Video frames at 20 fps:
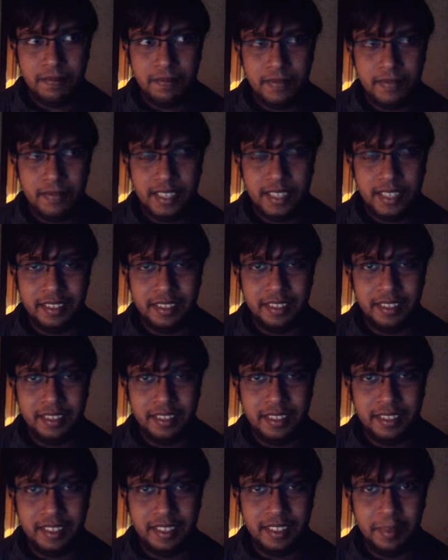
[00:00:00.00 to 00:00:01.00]
I think
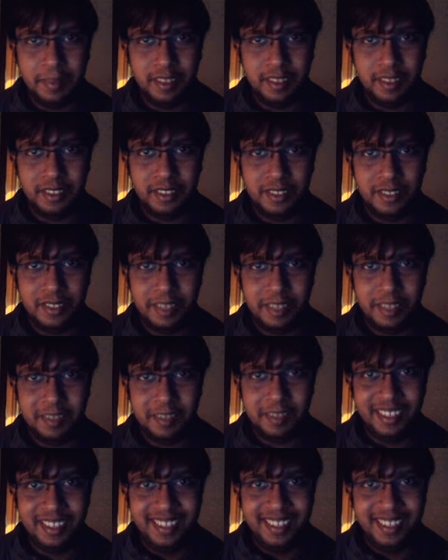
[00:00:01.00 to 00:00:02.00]
I pronounced your name
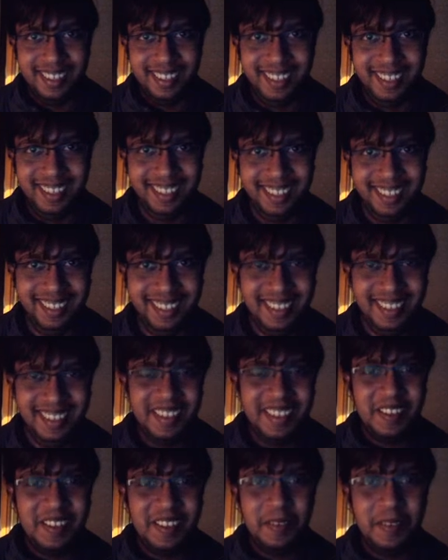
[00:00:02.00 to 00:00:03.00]
right.
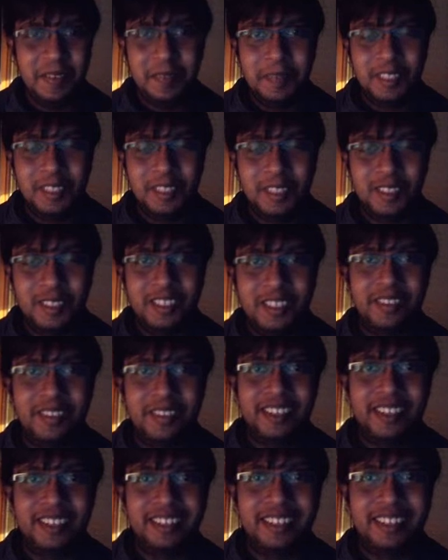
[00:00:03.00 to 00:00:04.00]
So sorry if I
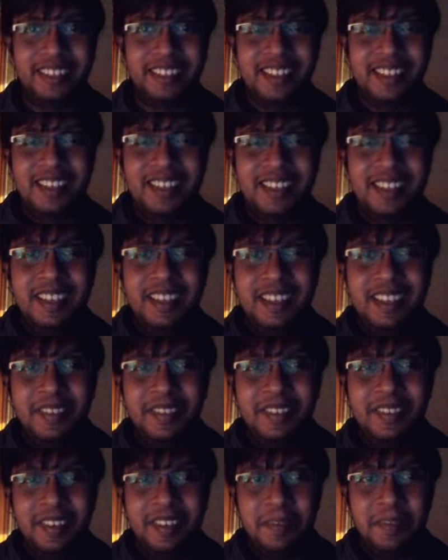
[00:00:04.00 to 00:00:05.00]
didn't.
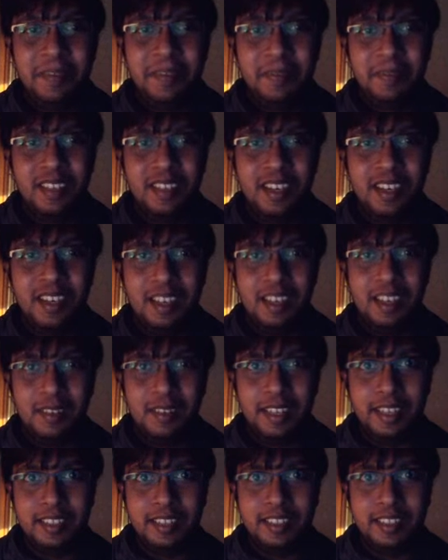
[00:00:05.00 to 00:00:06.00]
Anyway, I'll
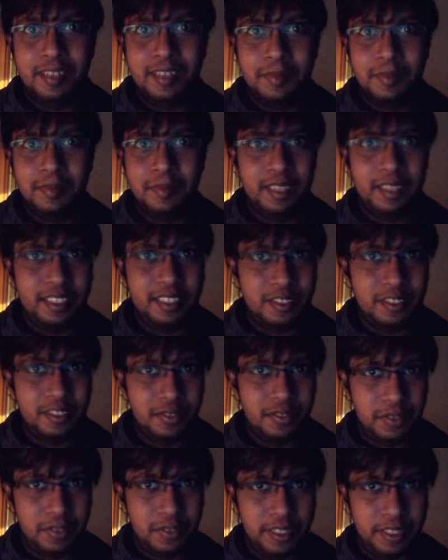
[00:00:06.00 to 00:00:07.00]
add some links to
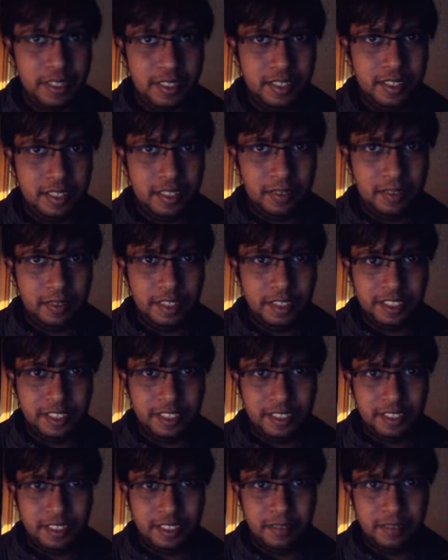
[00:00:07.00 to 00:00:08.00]
his works
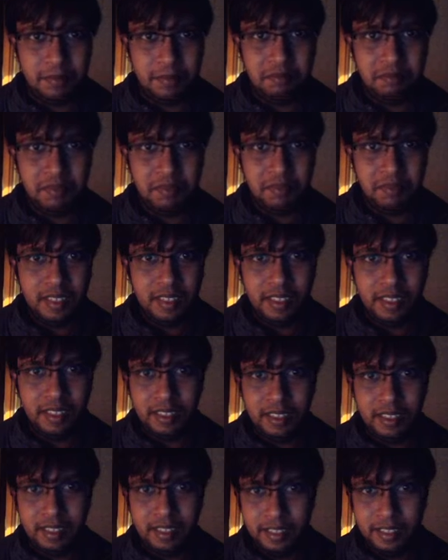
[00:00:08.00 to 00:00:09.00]

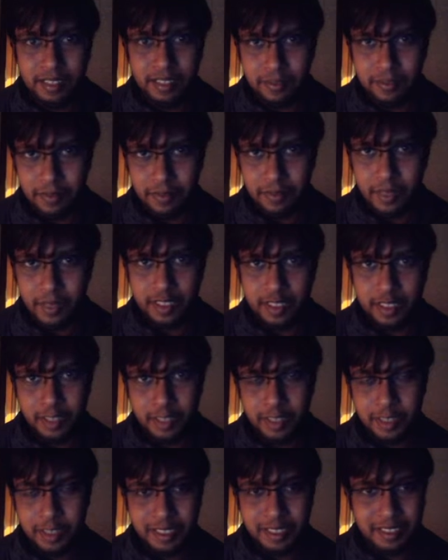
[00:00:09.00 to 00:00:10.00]
in the video
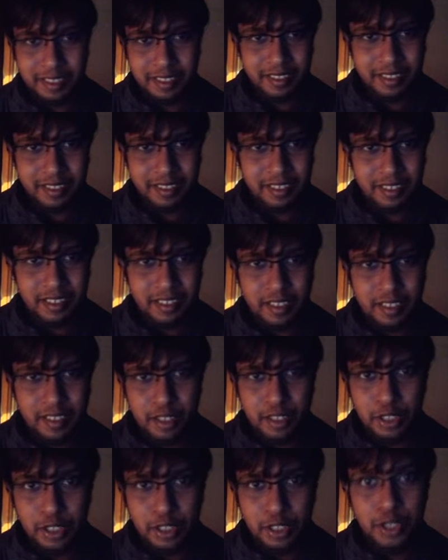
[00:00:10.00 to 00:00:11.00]
description.
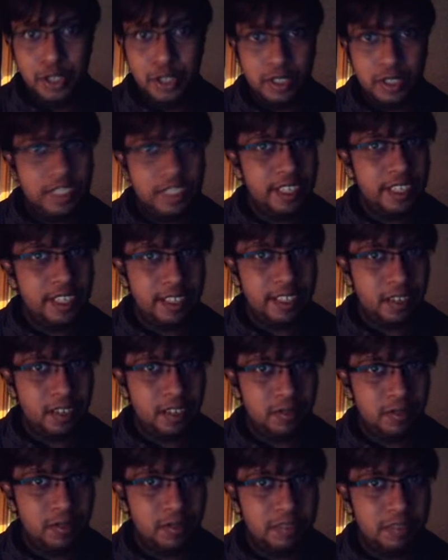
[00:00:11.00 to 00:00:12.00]
You should check it out.
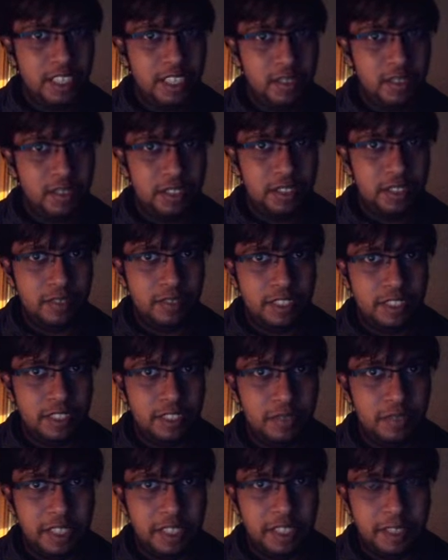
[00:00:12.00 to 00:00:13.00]
Check out his
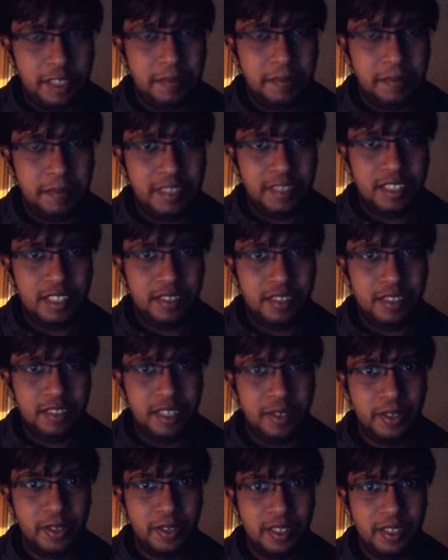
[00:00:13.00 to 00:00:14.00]
work. It's really good.